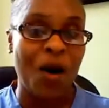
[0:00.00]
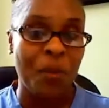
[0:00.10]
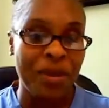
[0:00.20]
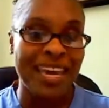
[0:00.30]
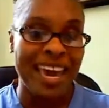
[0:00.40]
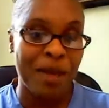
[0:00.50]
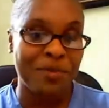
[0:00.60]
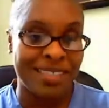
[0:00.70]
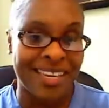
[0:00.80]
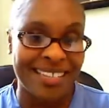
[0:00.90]
We're
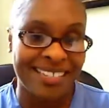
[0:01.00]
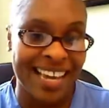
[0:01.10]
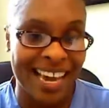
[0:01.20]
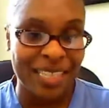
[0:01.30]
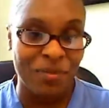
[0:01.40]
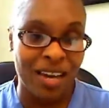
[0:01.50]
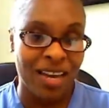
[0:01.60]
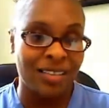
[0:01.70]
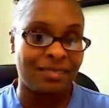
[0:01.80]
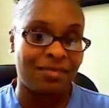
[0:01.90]
taking a lot of
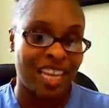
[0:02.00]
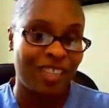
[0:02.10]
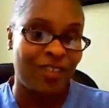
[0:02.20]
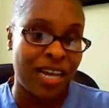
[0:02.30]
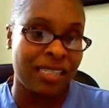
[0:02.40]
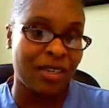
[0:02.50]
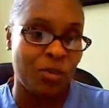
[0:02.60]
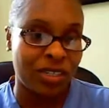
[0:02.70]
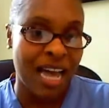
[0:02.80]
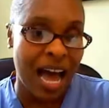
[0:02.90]
Tylenol PMs these
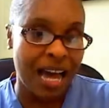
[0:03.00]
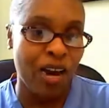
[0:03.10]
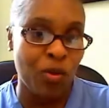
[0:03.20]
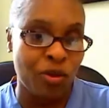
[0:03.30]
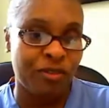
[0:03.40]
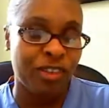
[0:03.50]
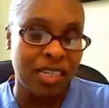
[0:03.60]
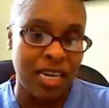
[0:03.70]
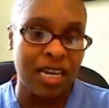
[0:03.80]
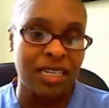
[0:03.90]
days because,
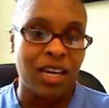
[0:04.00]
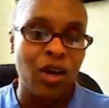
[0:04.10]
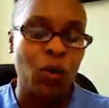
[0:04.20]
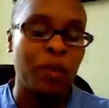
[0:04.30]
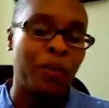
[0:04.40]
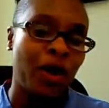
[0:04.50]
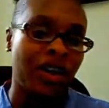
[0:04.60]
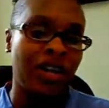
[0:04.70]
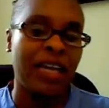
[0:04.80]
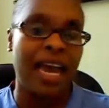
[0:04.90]
let's face it, we're
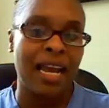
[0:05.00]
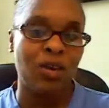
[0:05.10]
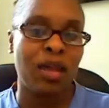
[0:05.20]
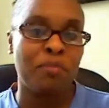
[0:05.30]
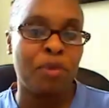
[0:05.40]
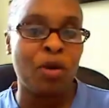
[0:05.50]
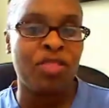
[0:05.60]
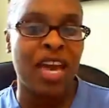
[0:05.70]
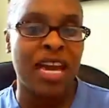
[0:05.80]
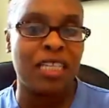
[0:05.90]
tired, we're fatigued,
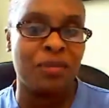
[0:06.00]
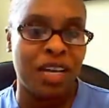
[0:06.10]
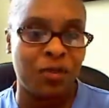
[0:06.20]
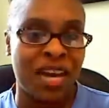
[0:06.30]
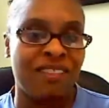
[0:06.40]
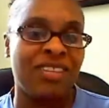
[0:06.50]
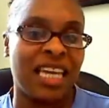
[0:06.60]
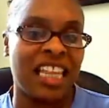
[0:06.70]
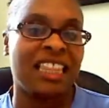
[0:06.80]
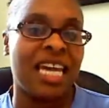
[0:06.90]
we're burning the
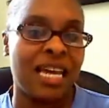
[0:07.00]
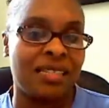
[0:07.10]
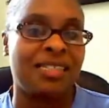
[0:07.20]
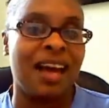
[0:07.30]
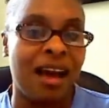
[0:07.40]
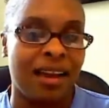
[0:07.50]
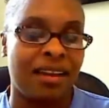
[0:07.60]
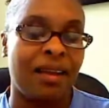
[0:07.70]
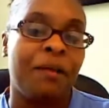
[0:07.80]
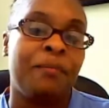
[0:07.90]
candle at both
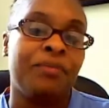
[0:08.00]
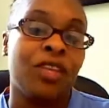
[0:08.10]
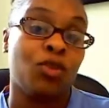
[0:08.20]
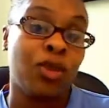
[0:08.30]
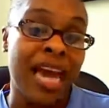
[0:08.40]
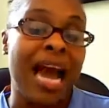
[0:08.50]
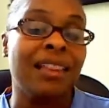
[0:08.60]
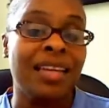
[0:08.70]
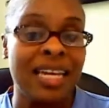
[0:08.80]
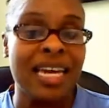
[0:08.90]
ends because we have to get
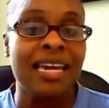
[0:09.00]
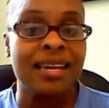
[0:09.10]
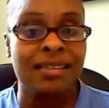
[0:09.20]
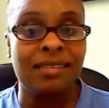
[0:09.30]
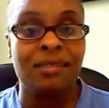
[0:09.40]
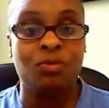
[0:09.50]
things done.